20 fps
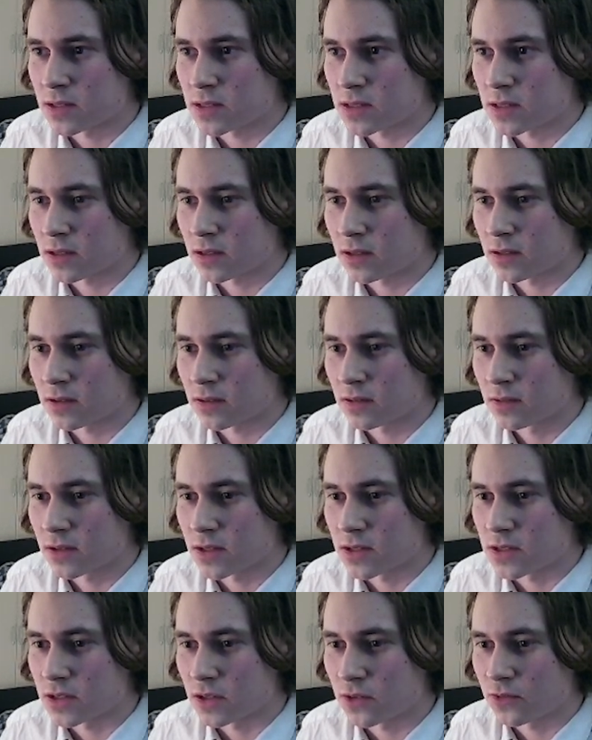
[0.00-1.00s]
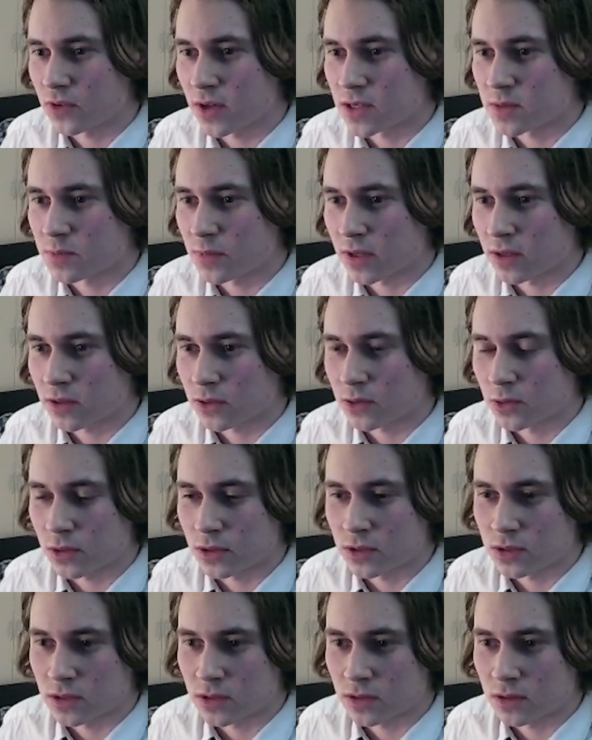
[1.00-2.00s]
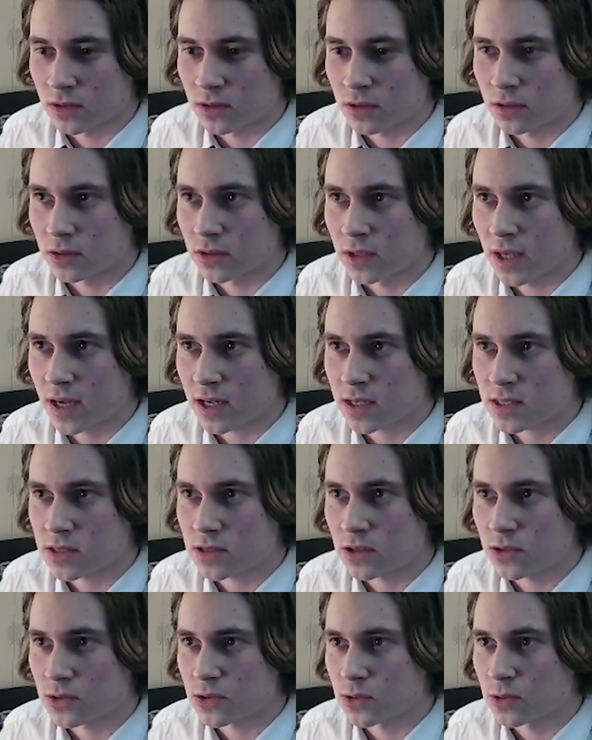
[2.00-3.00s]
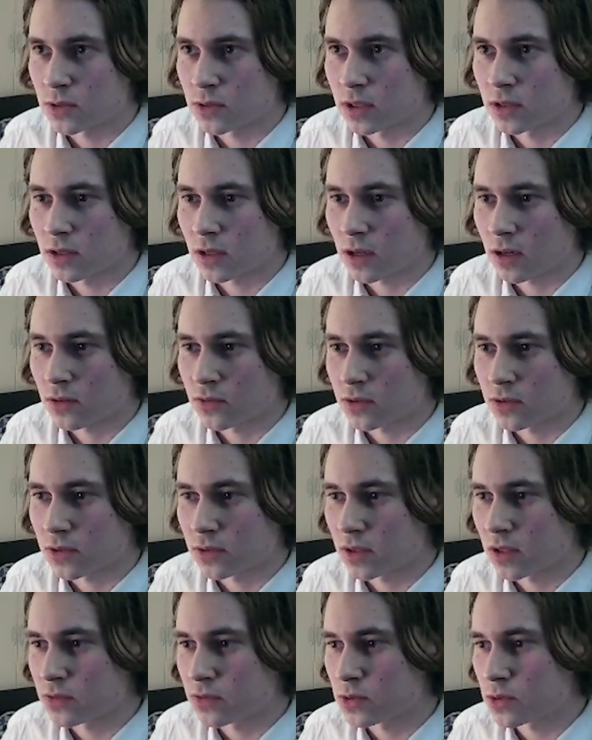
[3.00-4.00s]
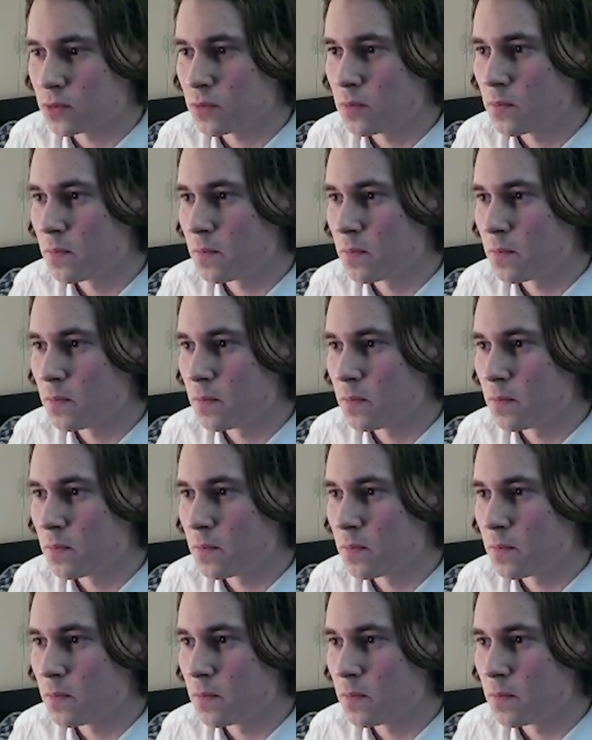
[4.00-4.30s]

their face, but I included the little X tattoo that they have in real life too.